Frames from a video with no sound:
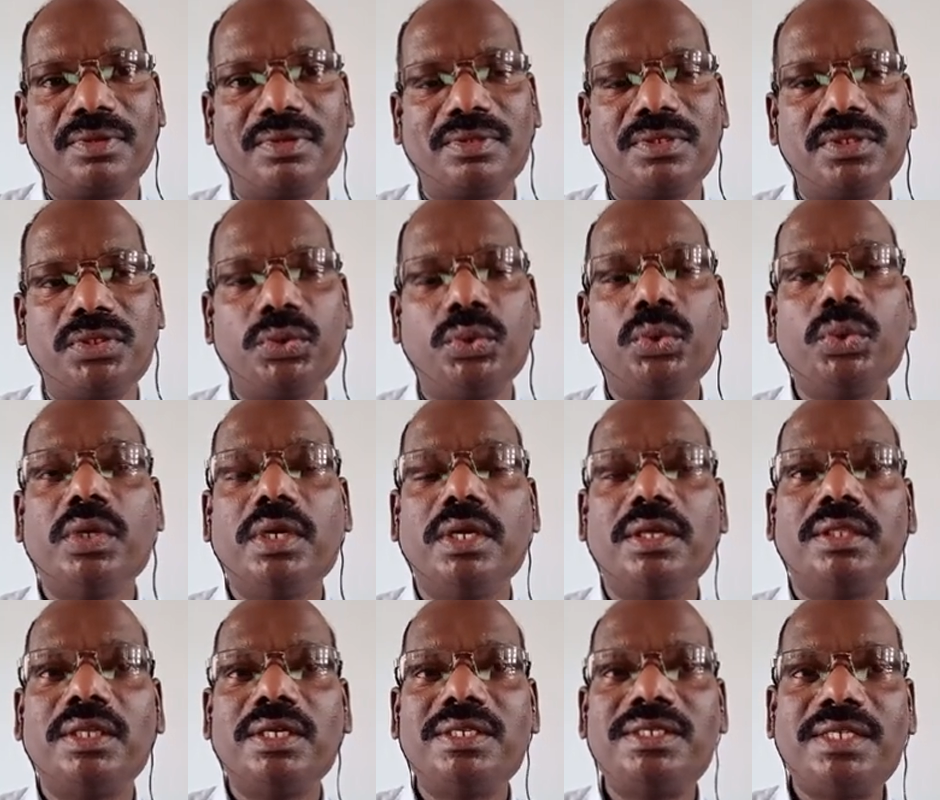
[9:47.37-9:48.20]

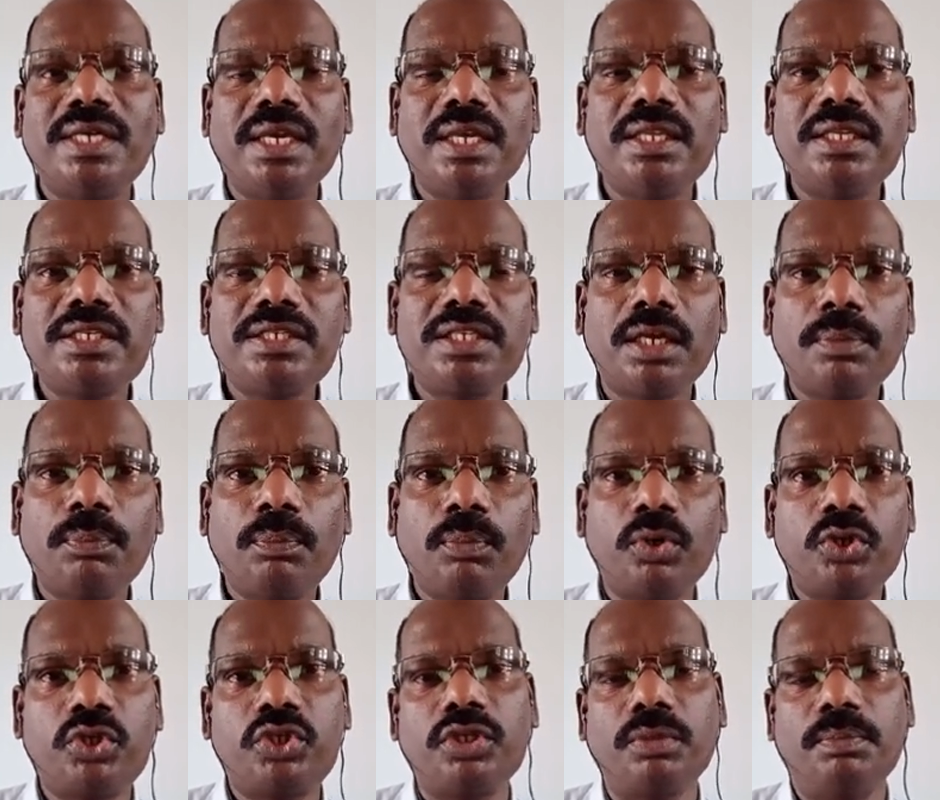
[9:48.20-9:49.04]
So the changes are
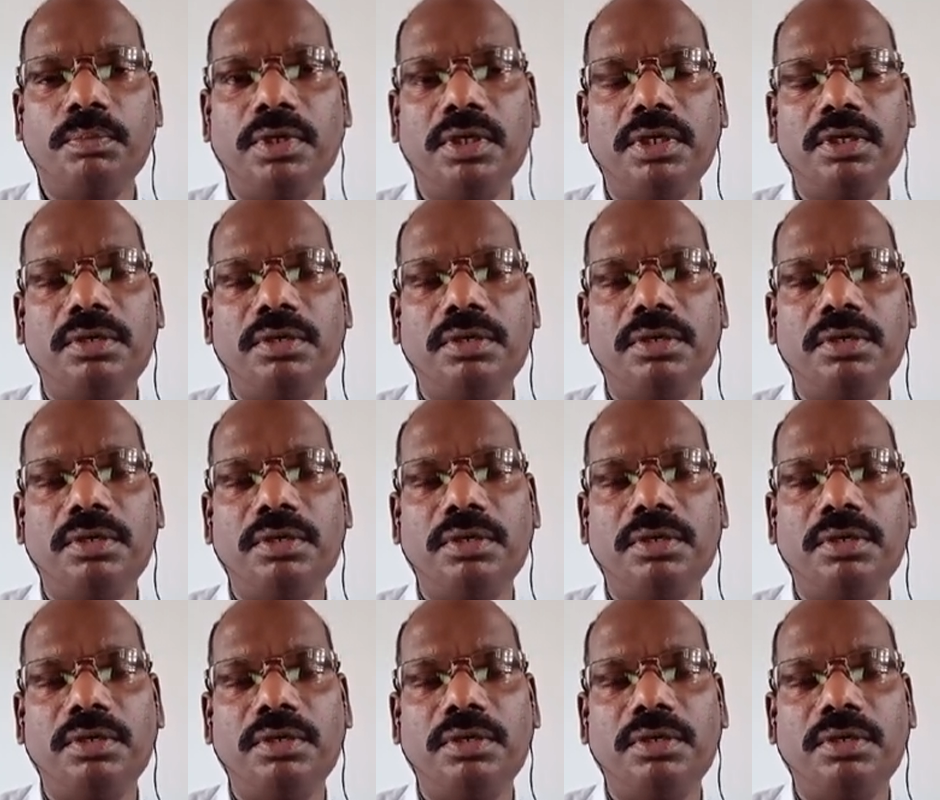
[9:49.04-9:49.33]
possible.